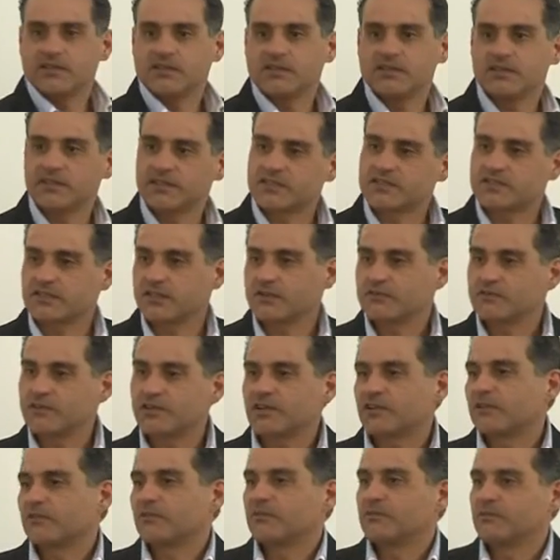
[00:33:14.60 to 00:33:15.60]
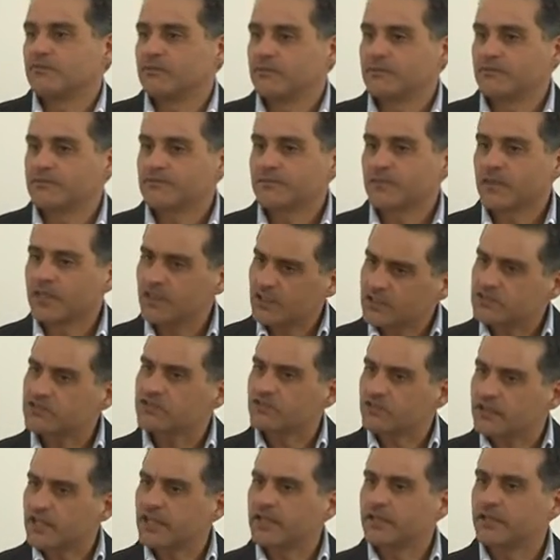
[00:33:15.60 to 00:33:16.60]
all that stuff. I don't know. It's
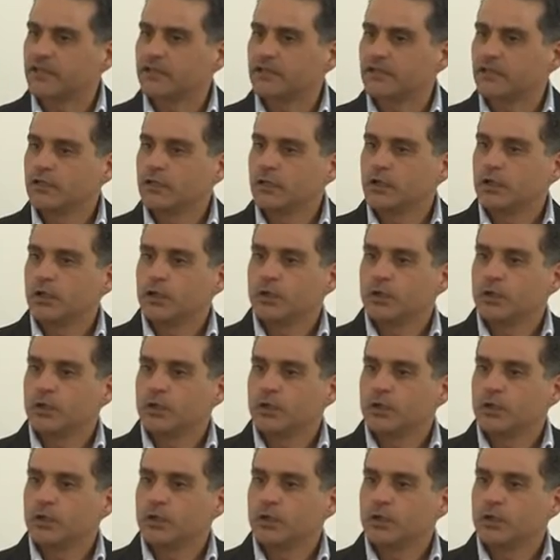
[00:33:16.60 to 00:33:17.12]
okay,